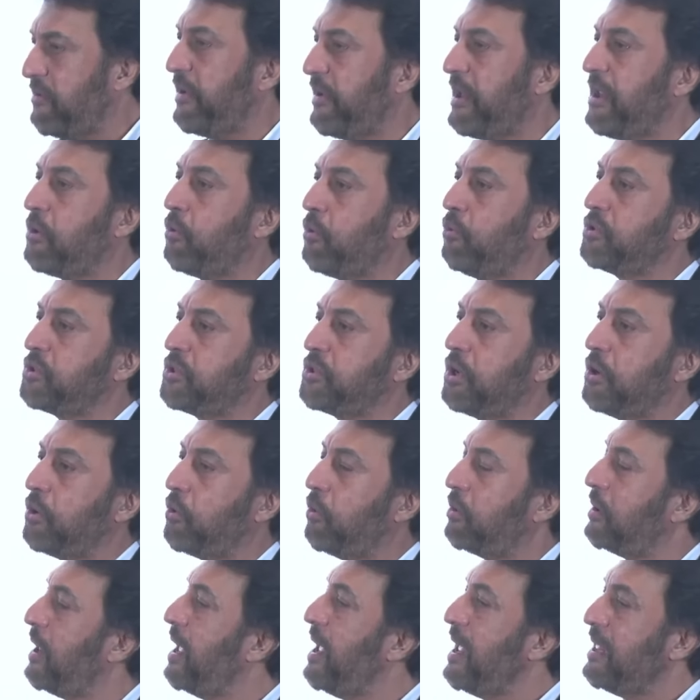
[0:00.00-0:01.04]
very crucial
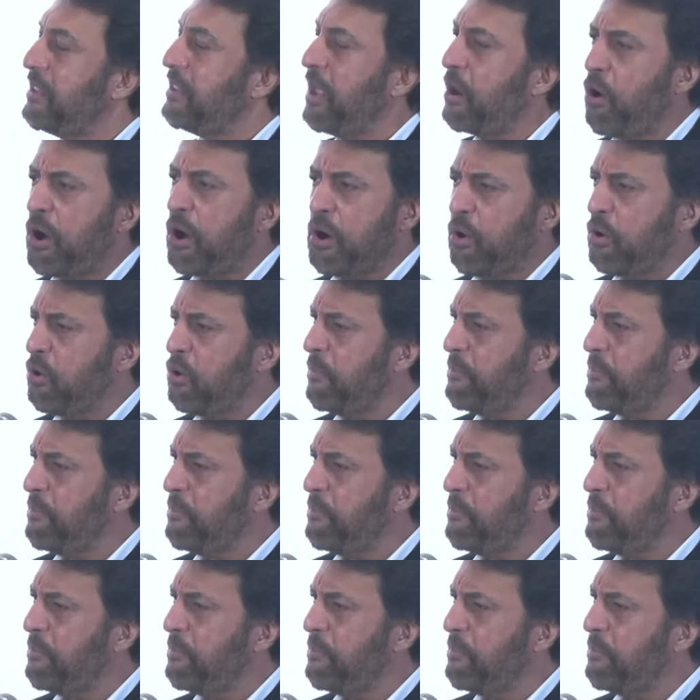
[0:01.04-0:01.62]
role. They're not going